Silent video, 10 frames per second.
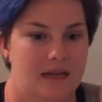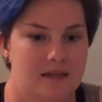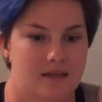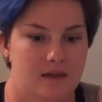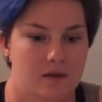
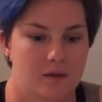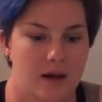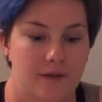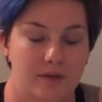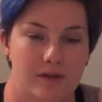And so
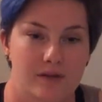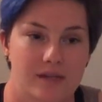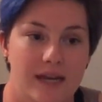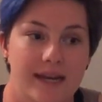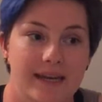after I
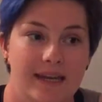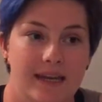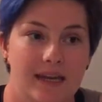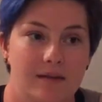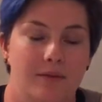started taking it,
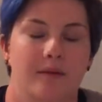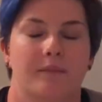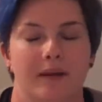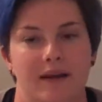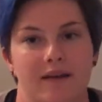oh
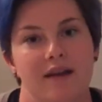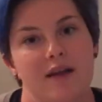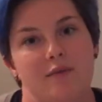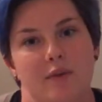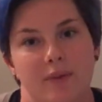my god,
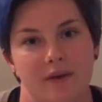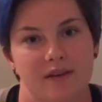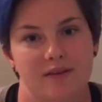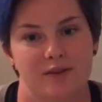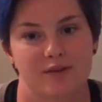my
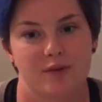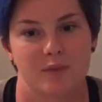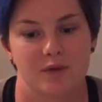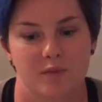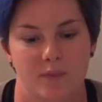periods are so
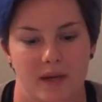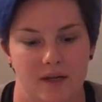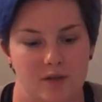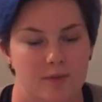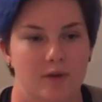much more
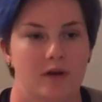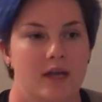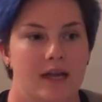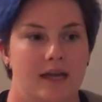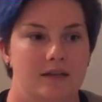manageable.
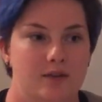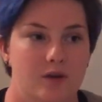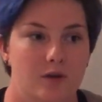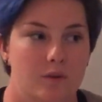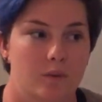And
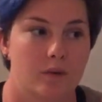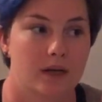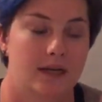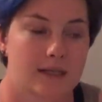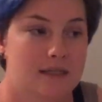so
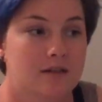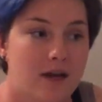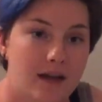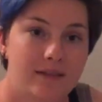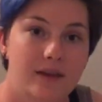still
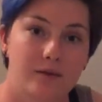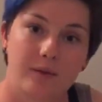had the